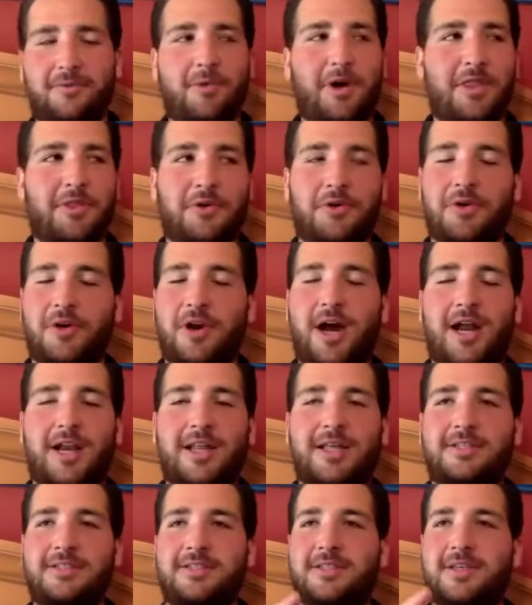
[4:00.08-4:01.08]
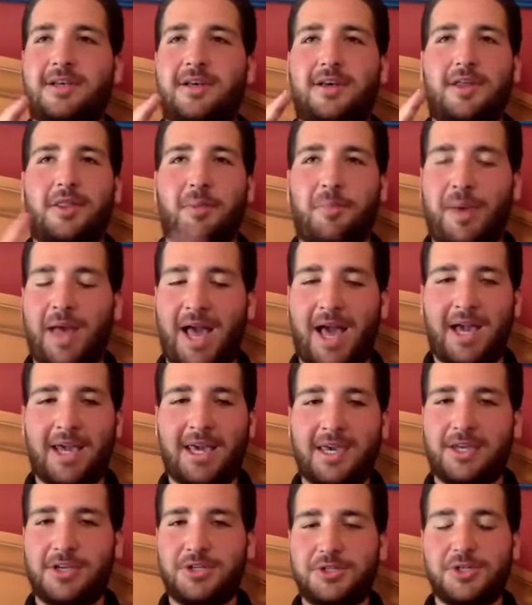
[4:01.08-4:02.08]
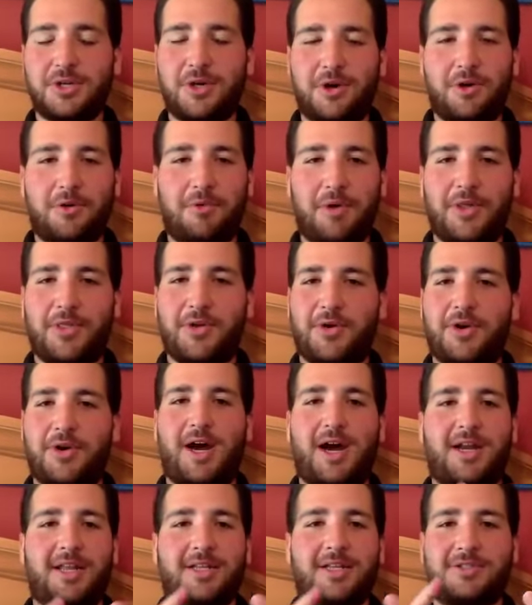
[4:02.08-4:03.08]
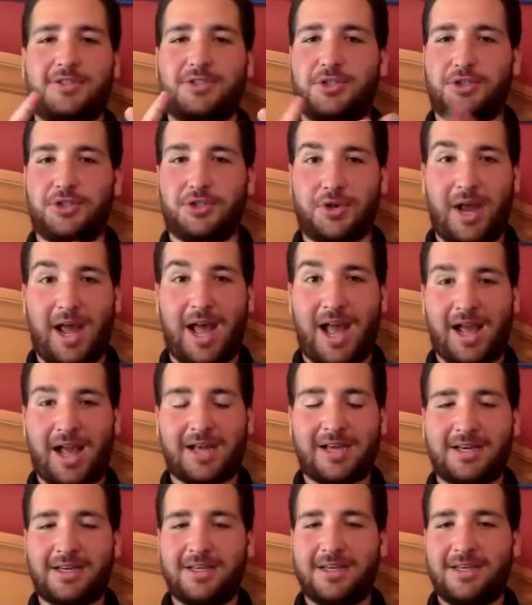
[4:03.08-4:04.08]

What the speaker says: whether or not it's the package, whether or not it's the track,